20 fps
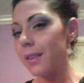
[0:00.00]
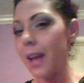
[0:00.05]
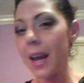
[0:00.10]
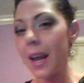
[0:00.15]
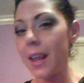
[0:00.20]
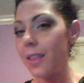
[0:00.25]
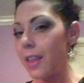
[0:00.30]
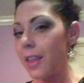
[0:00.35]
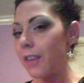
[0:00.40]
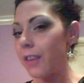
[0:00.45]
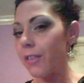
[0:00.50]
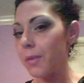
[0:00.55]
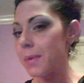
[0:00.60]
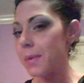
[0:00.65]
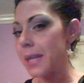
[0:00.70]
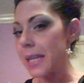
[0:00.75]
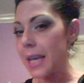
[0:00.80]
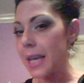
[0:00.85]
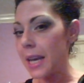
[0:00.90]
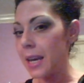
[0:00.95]
anything from
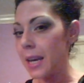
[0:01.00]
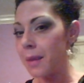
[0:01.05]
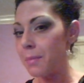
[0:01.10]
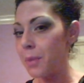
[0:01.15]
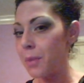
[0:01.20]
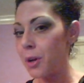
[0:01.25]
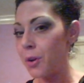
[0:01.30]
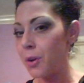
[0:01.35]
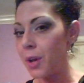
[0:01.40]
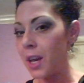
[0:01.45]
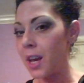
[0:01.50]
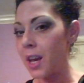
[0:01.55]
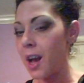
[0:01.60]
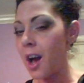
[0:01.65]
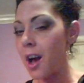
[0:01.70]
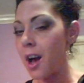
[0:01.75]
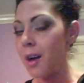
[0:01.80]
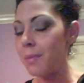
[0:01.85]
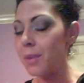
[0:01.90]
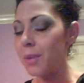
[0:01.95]
skin and beauty.
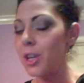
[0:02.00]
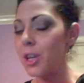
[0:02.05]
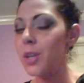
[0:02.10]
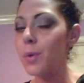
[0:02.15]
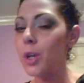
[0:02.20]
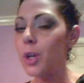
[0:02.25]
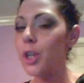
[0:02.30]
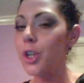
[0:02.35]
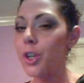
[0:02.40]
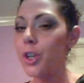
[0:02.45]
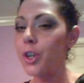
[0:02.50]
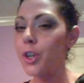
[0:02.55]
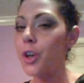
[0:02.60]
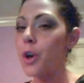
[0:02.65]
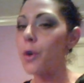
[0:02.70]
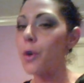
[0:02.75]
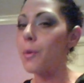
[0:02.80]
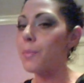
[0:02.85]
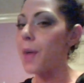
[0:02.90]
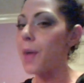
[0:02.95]
Um, just want you to
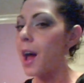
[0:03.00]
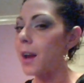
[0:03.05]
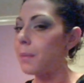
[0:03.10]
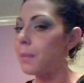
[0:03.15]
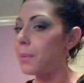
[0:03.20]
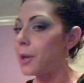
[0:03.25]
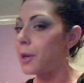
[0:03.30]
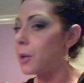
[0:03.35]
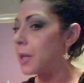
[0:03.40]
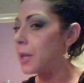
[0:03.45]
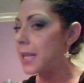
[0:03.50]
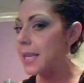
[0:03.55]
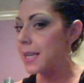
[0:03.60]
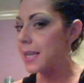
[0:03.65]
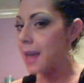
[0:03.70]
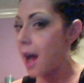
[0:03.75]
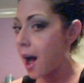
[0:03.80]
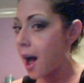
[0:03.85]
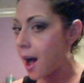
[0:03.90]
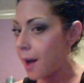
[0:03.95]
know I'm not a beauty
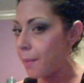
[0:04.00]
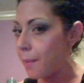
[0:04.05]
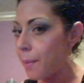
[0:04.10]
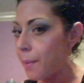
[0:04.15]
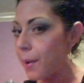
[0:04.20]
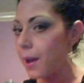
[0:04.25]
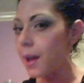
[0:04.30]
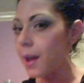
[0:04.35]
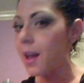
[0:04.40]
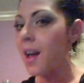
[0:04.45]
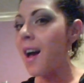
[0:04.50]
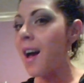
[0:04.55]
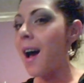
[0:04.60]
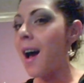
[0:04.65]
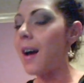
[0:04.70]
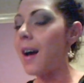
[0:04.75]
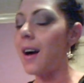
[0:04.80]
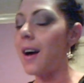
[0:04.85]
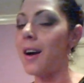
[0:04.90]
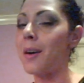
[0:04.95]
snob.
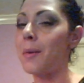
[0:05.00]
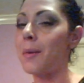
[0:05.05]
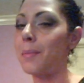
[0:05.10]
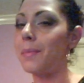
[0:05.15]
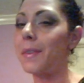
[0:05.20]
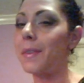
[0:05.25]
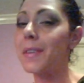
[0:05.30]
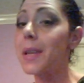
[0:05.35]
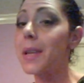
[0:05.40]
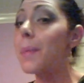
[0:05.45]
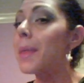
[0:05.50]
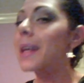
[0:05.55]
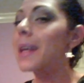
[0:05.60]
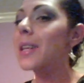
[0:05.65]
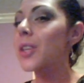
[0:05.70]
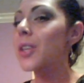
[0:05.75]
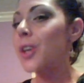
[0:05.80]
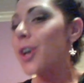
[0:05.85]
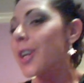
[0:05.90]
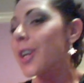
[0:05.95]
Um, if
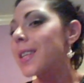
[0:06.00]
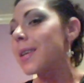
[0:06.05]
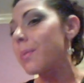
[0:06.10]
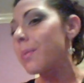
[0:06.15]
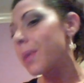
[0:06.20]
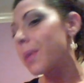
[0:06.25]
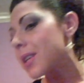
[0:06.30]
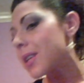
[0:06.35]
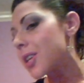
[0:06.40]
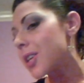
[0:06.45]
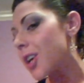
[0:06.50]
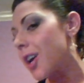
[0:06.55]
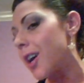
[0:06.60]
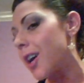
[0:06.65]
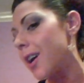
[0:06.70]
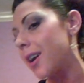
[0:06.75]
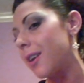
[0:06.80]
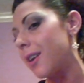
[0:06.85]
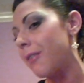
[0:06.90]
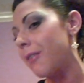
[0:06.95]
something's good, something's
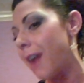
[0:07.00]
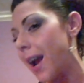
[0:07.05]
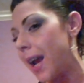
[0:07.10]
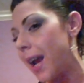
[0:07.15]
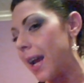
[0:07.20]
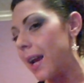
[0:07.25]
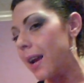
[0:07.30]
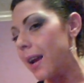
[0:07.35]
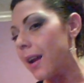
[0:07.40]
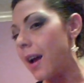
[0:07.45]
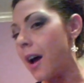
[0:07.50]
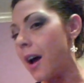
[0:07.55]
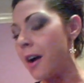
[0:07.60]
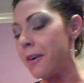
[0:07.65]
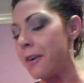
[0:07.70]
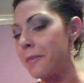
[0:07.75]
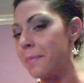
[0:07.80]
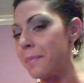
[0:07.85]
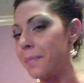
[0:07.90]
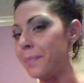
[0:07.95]
good, right?
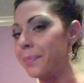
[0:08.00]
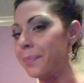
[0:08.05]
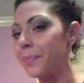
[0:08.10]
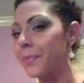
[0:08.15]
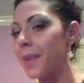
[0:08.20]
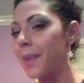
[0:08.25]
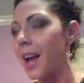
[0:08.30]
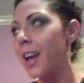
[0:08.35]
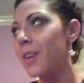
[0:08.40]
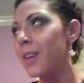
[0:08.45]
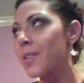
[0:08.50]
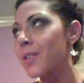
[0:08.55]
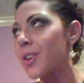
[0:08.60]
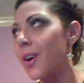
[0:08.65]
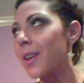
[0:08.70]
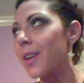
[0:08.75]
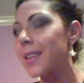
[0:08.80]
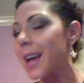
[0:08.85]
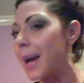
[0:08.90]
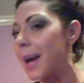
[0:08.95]
I use
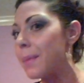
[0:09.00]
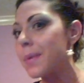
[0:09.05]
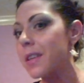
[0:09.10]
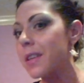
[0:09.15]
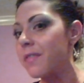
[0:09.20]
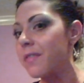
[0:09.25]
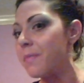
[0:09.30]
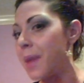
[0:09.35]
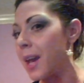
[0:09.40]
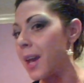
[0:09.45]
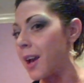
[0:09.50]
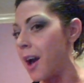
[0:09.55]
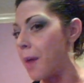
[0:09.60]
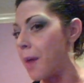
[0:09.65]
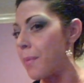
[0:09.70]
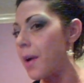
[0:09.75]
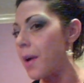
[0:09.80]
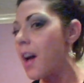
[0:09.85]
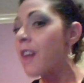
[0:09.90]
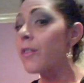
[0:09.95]
all types of
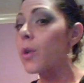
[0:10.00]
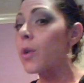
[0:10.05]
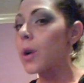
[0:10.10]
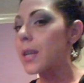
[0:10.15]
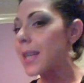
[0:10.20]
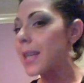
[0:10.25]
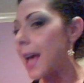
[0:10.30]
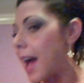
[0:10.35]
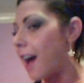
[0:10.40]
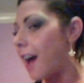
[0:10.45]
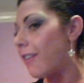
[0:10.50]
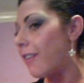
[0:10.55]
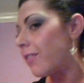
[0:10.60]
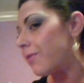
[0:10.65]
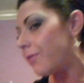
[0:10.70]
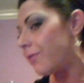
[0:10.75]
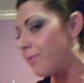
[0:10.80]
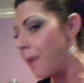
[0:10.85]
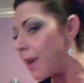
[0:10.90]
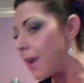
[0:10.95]
makeup. Of course, I have
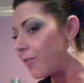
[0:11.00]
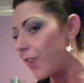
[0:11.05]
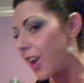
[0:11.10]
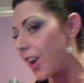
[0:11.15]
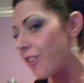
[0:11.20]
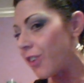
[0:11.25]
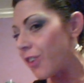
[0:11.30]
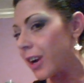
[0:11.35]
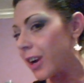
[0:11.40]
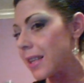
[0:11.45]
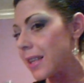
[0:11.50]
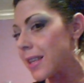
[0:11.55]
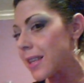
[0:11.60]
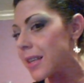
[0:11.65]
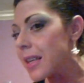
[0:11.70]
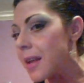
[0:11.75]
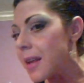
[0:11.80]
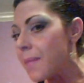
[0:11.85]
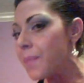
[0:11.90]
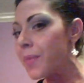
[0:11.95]
my favorites,